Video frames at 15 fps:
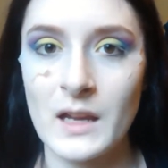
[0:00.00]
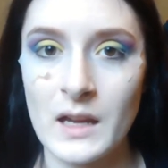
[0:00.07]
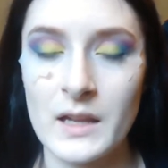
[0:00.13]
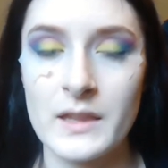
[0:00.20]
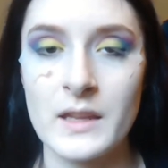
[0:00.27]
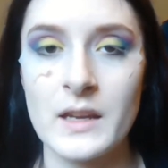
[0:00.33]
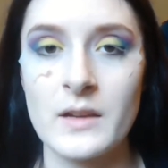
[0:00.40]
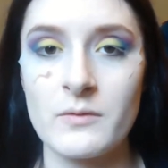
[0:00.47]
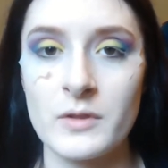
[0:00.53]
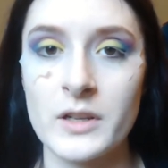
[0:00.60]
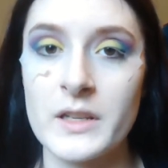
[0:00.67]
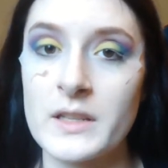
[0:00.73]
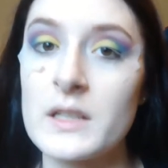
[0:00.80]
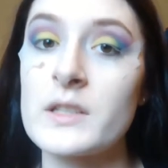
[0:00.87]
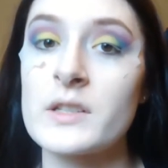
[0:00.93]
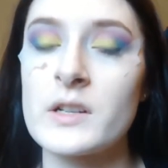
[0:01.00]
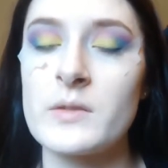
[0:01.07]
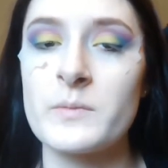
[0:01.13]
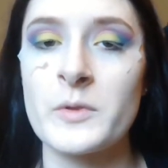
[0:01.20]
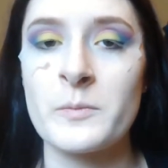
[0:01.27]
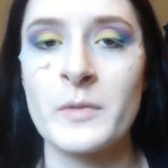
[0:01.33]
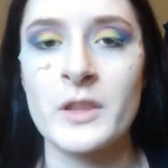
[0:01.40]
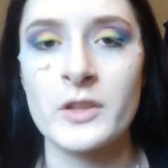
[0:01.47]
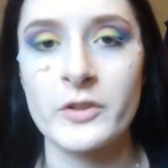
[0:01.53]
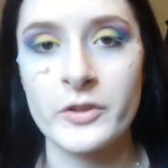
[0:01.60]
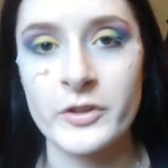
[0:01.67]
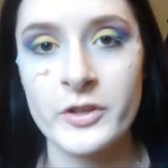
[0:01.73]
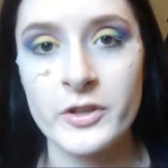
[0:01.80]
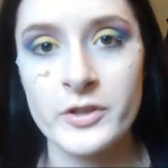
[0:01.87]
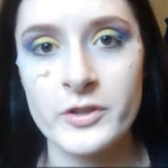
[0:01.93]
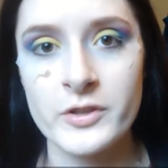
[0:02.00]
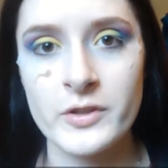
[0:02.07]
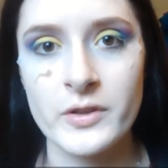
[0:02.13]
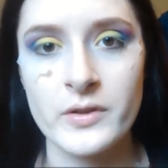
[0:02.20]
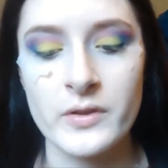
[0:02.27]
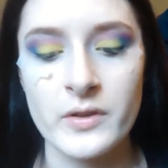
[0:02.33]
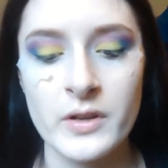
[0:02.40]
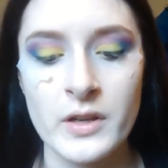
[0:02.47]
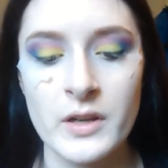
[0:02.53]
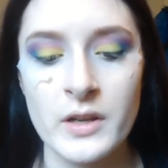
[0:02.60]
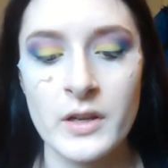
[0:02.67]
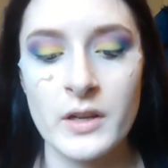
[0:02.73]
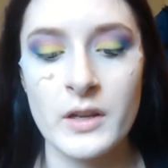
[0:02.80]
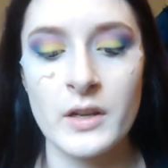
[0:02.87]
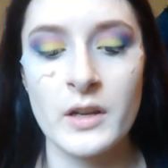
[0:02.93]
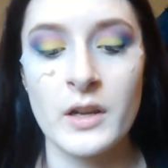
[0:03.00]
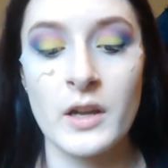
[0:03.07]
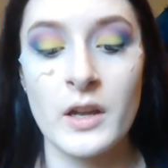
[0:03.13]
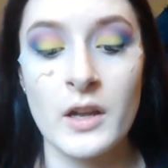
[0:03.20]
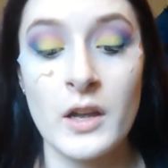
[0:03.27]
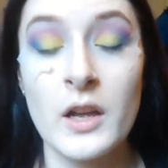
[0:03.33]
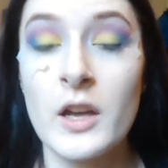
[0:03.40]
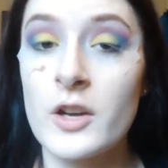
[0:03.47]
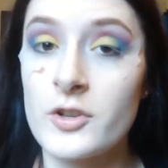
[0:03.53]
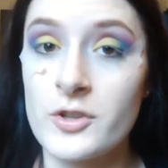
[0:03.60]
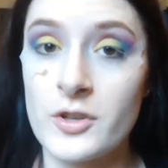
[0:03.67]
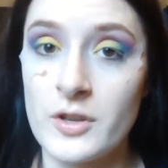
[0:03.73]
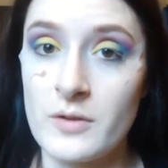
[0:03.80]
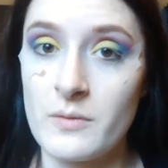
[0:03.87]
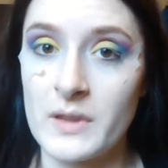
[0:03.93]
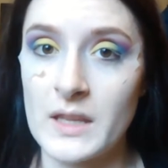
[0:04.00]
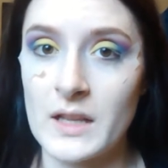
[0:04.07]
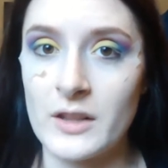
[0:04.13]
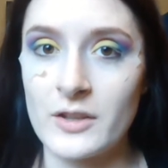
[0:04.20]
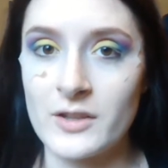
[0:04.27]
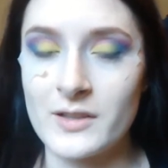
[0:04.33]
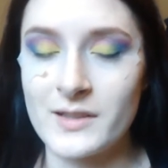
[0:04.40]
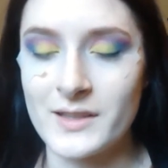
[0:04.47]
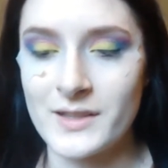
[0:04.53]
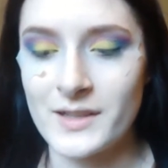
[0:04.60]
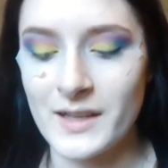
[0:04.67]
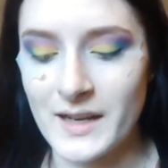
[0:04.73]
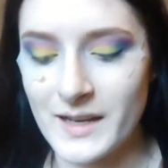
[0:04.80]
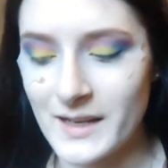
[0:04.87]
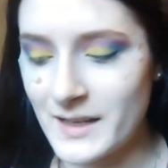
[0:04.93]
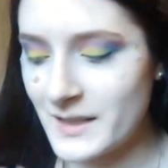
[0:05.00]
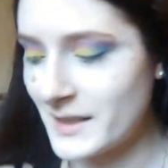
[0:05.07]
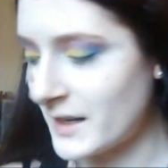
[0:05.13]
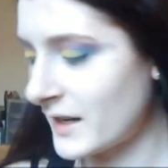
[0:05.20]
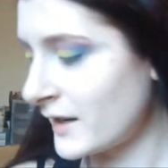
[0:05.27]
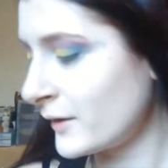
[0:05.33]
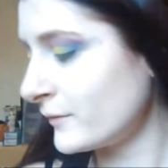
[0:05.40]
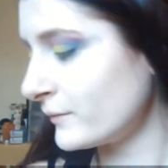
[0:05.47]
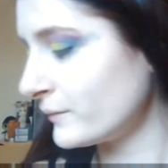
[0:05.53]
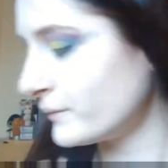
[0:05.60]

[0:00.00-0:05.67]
I think it really does complement the look, so I'll show you what that looks like in a second.